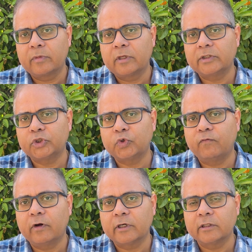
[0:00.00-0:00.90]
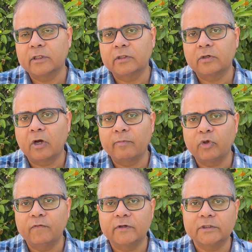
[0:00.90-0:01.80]
as to what are the top
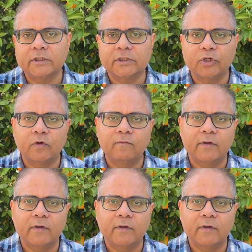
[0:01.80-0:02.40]
universities in your